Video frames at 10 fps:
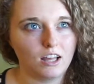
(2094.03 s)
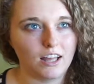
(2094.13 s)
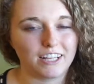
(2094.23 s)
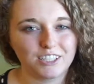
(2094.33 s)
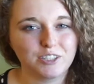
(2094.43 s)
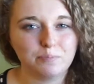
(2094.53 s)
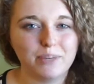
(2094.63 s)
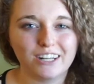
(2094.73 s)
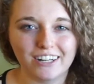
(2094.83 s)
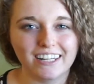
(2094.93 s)

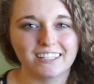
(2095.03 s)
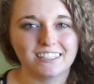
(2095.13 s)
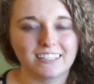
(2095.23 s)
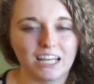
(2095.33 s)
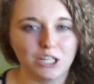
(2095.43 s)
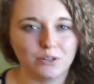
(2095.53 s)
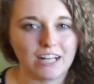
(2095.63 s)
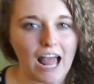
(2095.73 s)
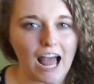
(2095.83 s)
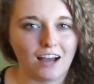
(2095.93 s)
experience that you could
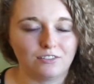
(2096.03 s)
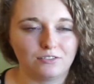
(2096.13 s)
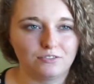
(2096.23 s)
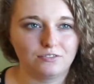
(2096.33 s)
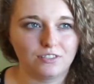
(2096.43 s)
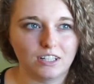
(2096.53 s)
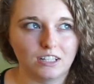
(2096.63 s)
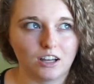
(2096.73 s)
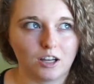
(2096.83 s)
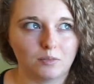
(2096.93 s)
have
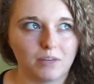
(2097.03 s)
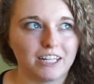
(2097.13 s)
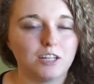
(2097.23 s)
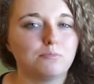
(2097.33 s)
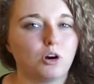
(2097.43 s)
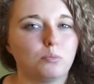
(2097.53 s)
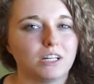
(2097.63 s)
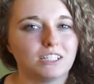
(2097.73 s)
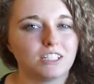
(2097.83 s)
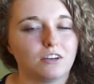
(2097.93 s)
um, any
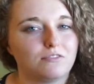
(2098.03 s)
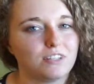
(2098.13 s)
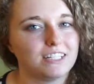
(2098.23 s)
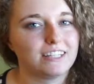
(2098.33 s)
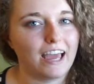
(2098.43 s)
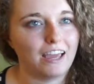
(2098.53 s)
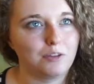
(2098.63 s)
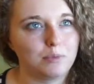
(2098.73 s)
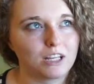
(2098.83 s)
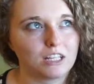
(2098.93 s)
moment of the day
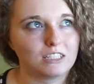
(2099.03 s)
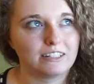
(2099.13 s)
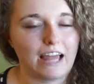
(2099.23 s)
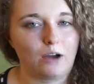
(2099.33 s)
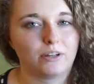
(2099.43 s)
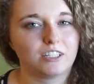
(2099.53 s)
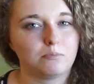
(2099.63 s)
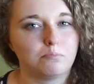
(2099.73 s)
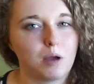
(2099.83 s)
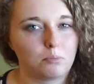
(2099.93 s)
because now it's a
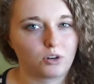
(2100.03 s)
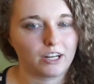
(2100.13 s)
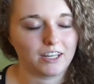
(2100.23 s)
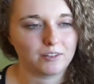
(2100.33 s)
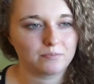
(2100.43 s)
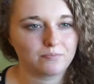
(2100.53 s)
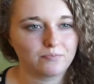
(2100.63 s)
memory